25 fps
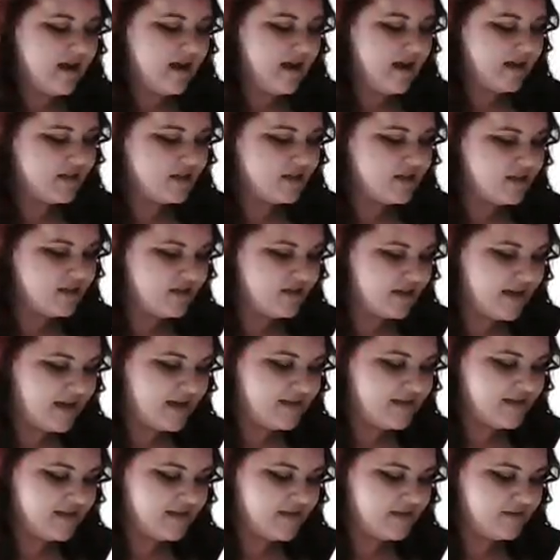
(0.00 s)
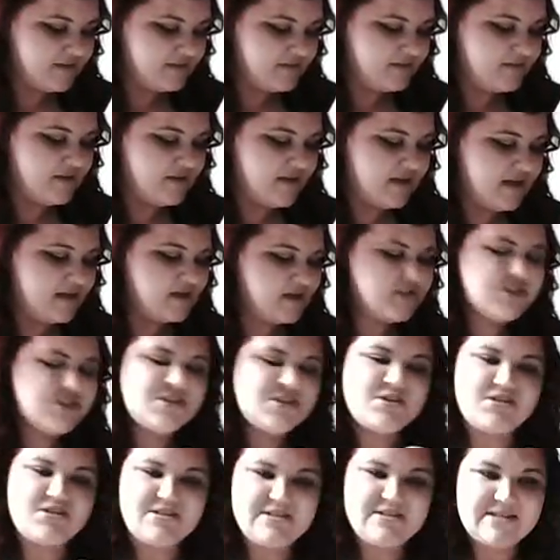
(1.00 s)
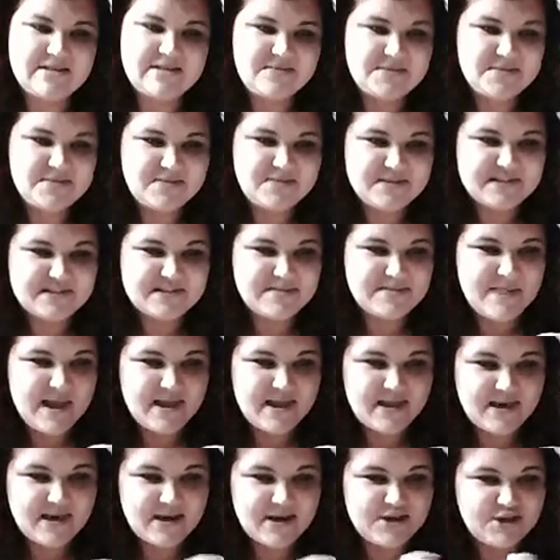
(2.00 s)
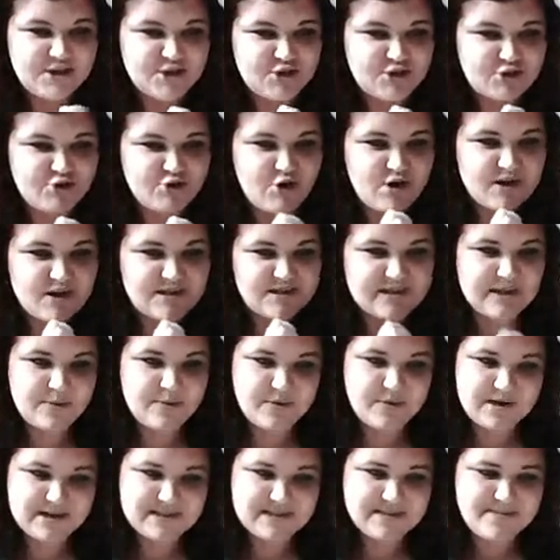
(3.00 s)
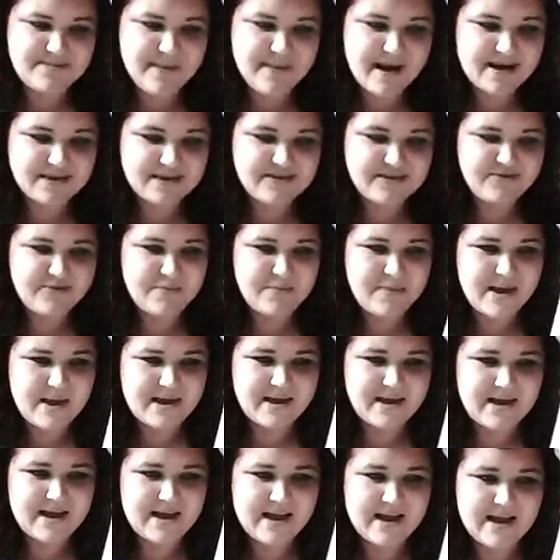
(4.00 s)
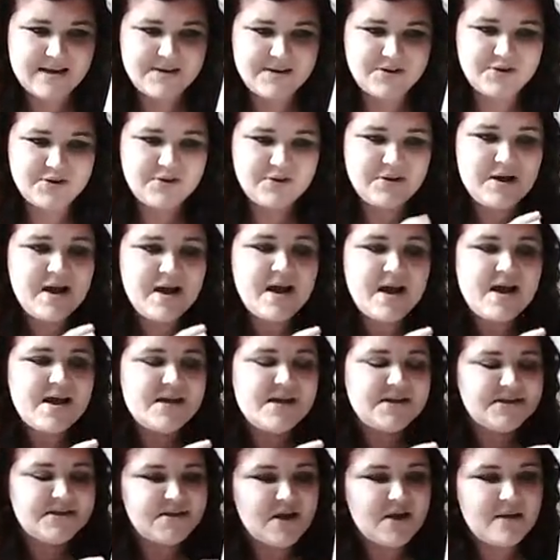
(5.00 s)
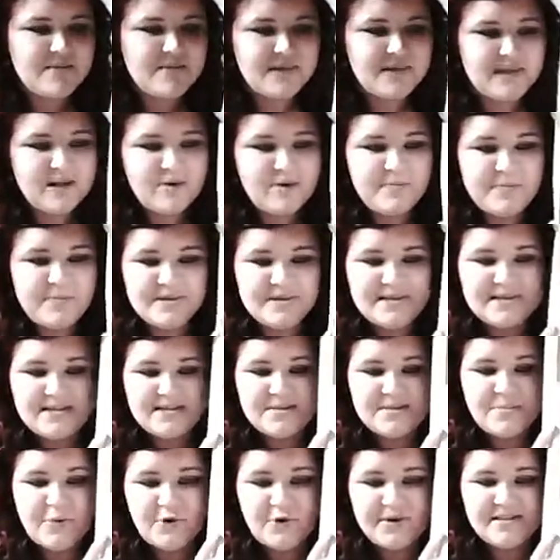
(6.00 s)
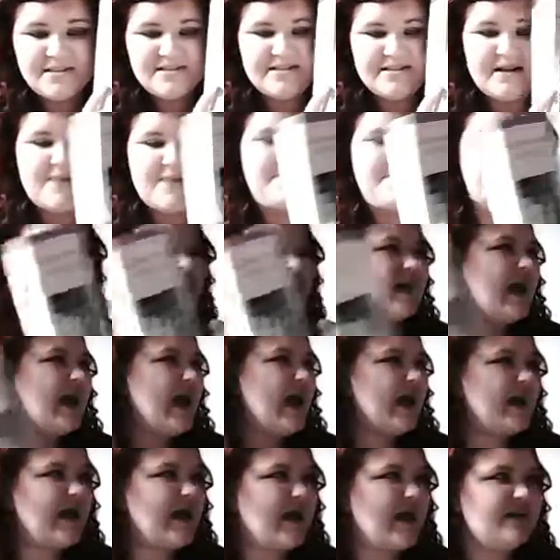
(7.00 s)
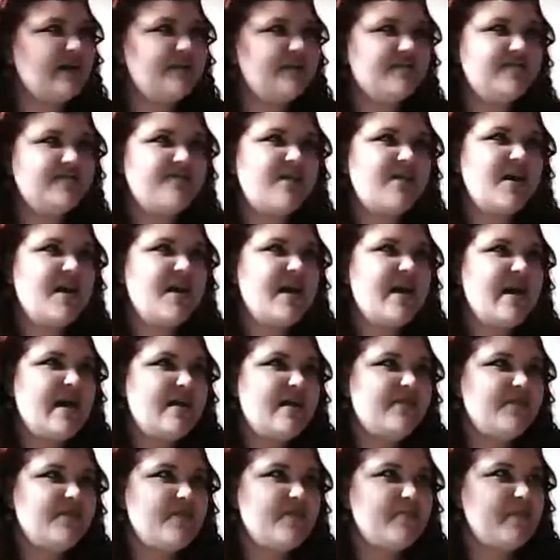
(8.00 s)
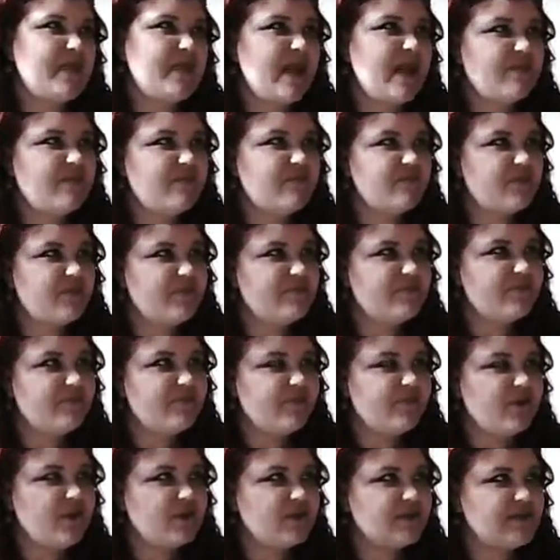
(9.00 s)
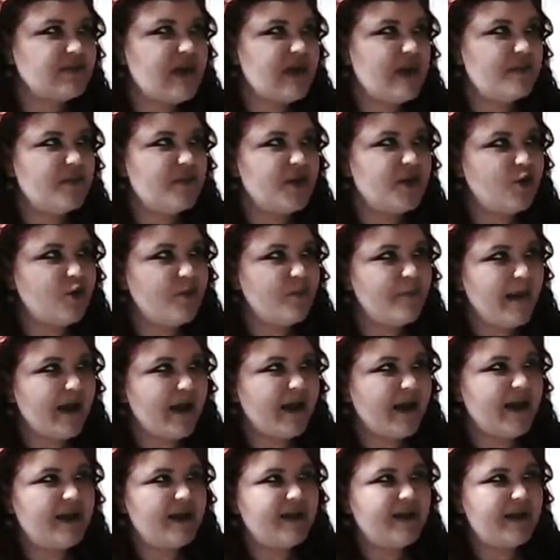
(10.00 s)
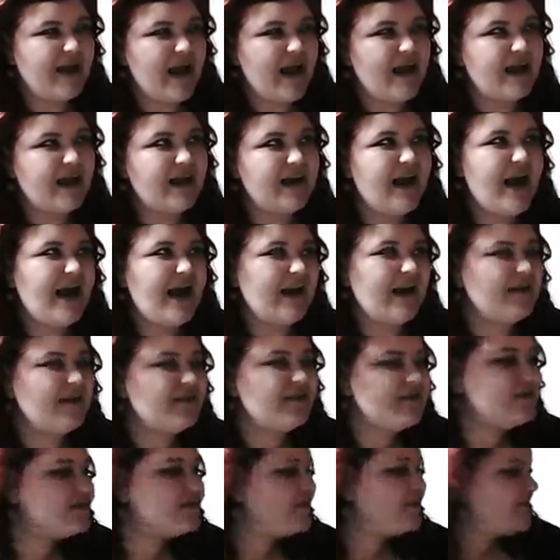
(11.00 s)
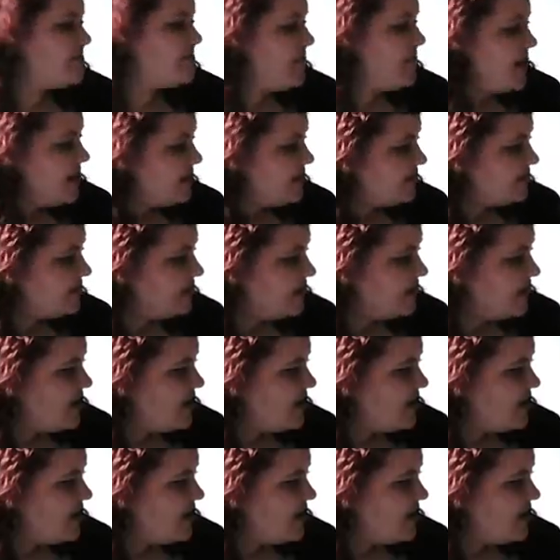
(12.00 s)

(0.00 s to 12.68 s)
it just doesn't seem to be smelling as strong as I would expect from Yankee candle. So I'm a little bit disappointed. I mean, you can kind of, if you've been out the room for a long time and you come back in, you can kind of smell